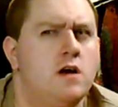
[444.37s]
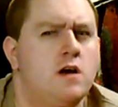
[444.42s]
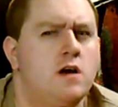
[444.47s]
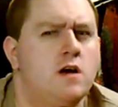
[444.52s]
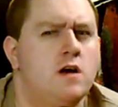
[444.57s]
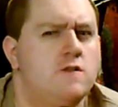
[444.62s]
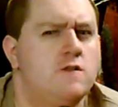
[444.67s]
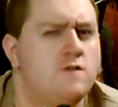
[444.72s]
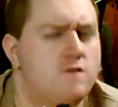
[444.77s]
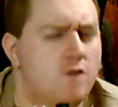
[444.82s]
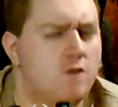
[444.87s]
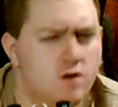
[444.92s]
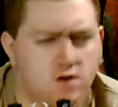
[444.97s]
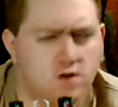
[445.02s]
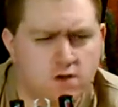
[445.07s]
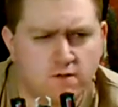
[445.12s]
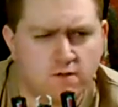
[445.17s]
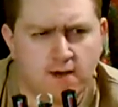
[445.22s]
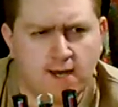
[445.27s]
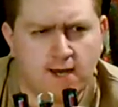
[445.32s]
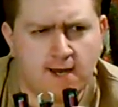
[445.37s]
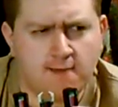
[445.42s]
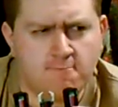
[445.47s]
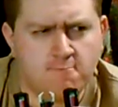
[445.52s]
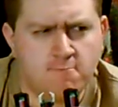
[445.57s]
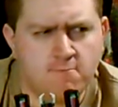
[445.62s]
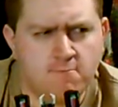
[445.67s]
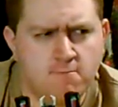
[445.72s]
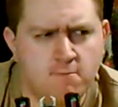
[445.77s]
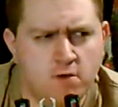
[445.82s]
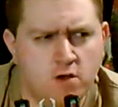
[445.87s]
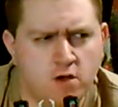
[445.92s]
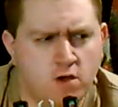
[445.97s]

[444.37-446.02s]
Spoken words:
Starscream,